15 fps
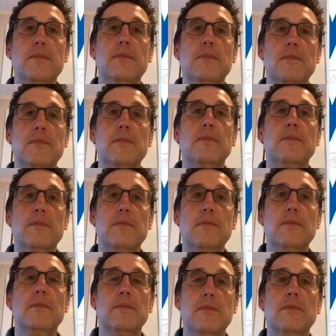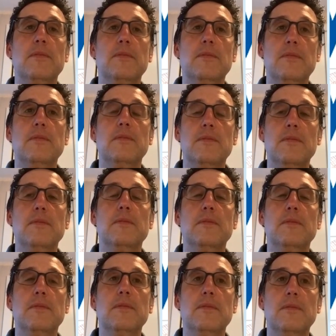
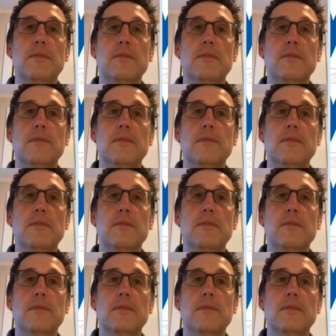No words are spoken by the person on screen.